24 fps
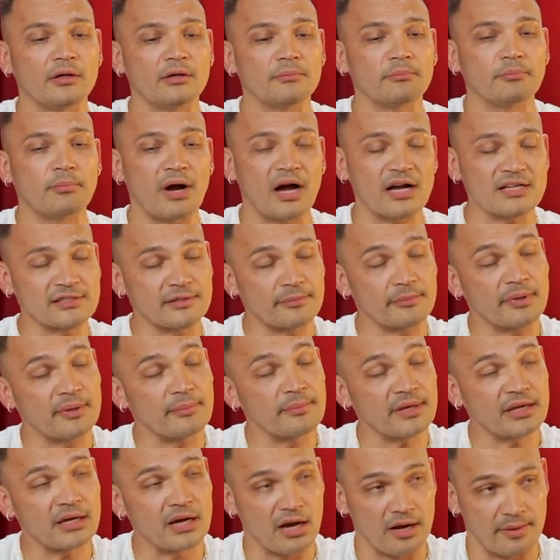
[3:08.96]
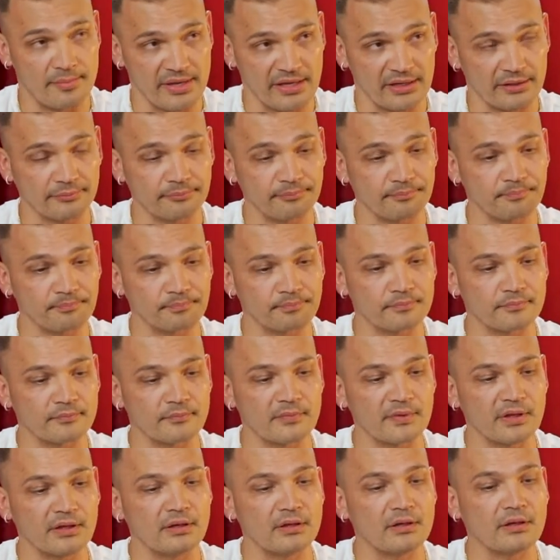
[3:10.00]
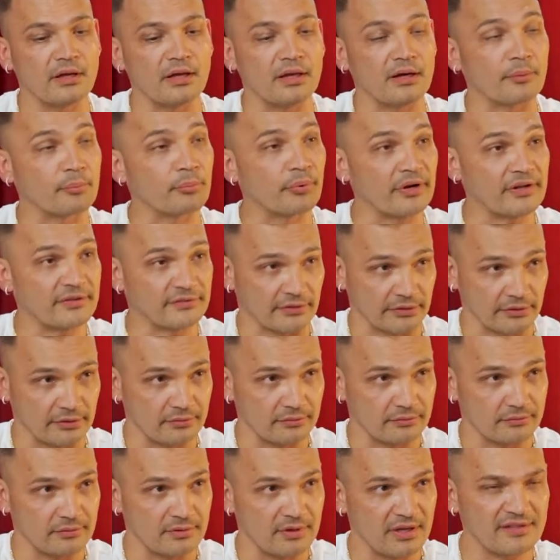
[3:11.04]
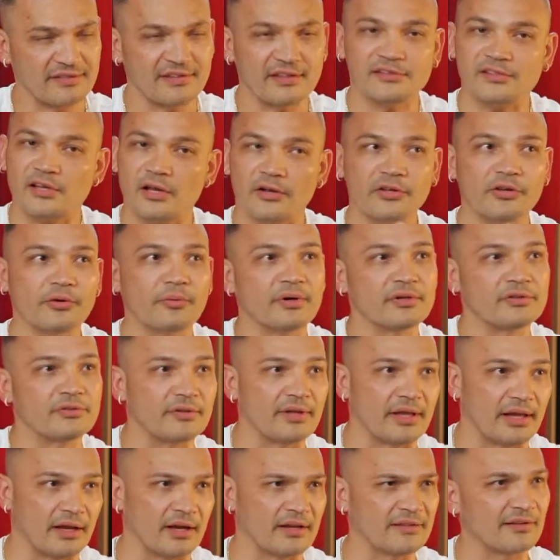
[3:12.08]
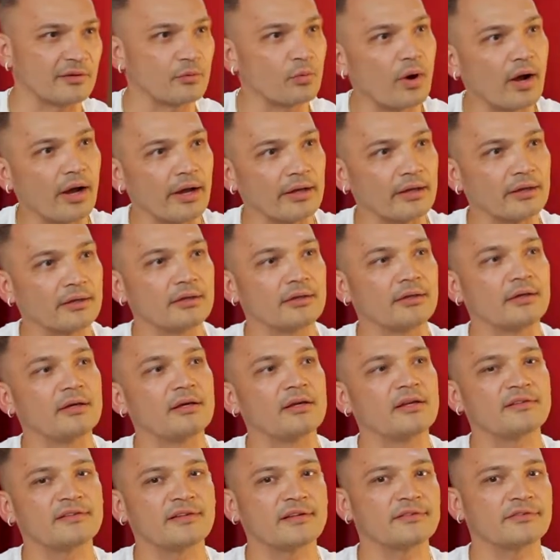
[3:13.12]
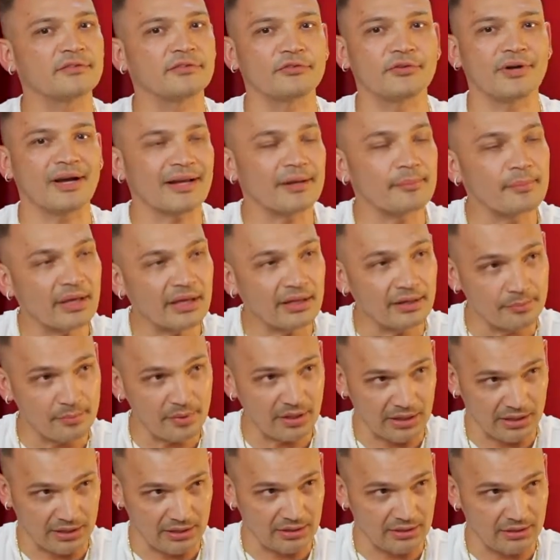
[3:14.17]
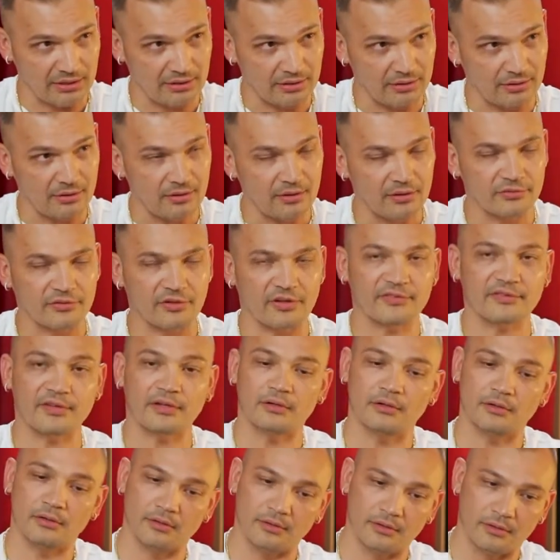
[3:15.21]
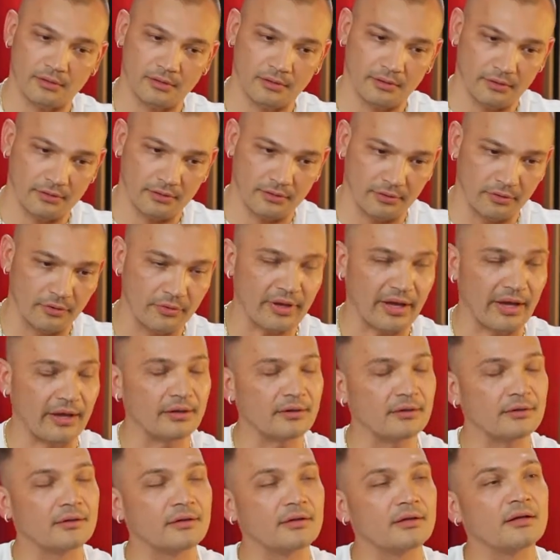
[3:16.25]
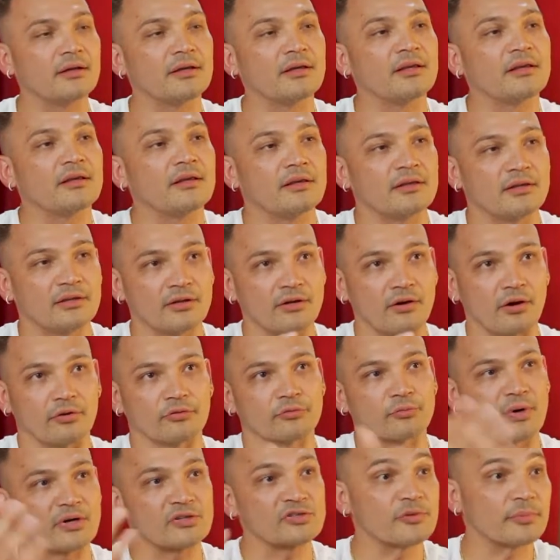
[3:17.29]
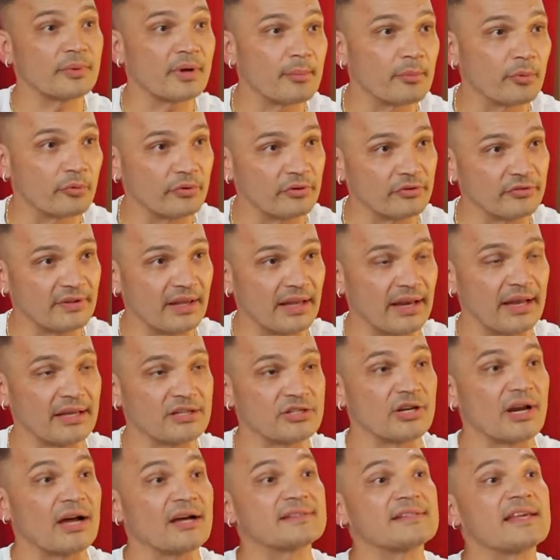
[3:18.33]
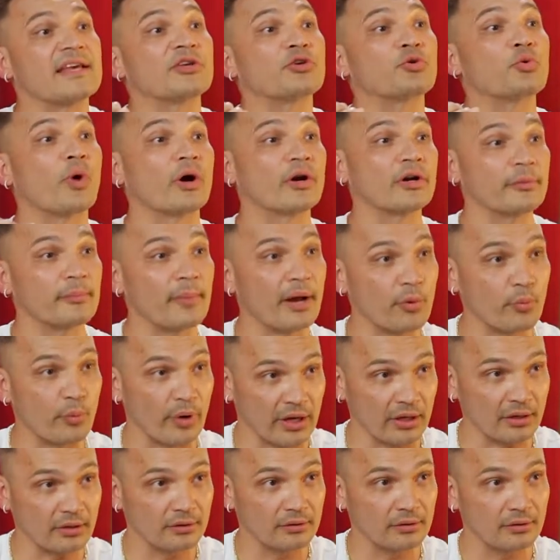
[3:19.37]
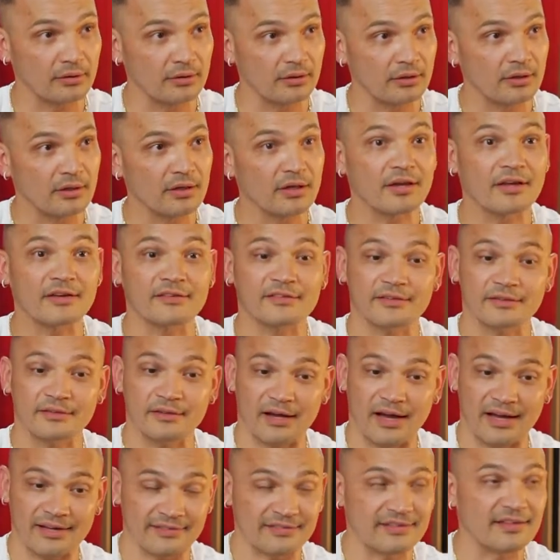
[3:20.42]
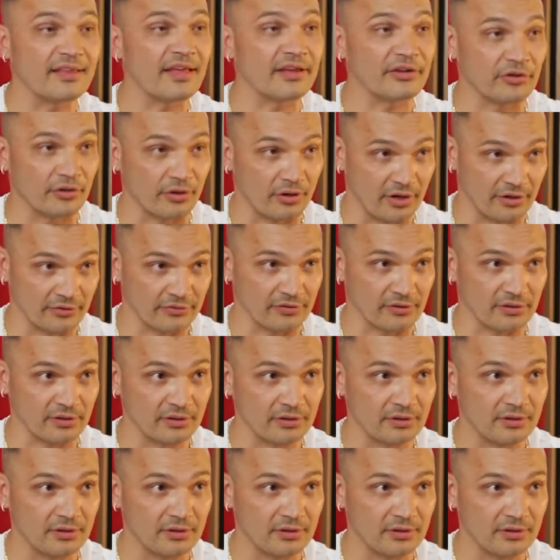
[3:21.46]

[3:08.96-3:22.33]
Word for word: possibly becoming an appraiser. He says, no, you don't want to do that. I said, why? He says, you're not going to make any money. Yep. So I said, okay. He goes, why don't you become a real estate agent? I'll take you under my wing because I see that you're a hustler,